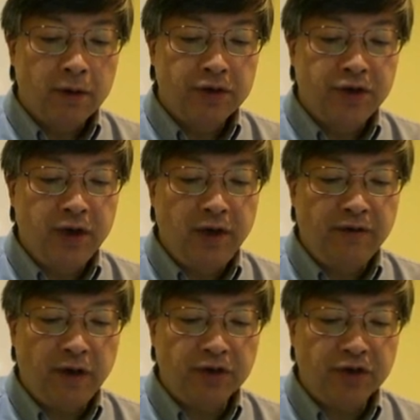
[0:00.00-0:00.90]

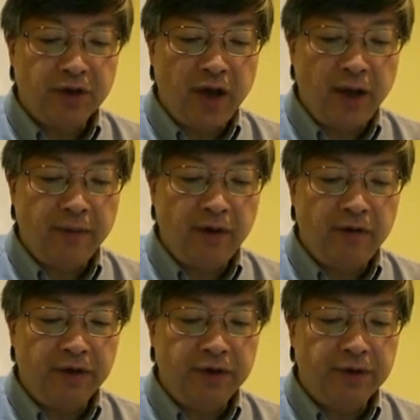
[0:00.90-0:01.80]
ceiling function n
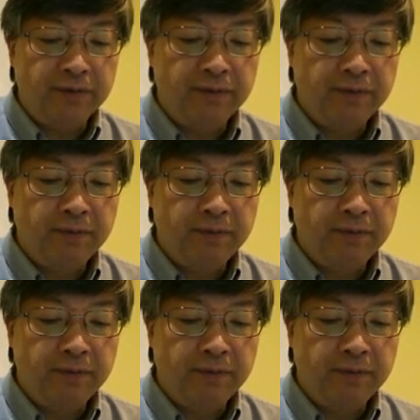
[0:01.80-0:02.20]
over 2.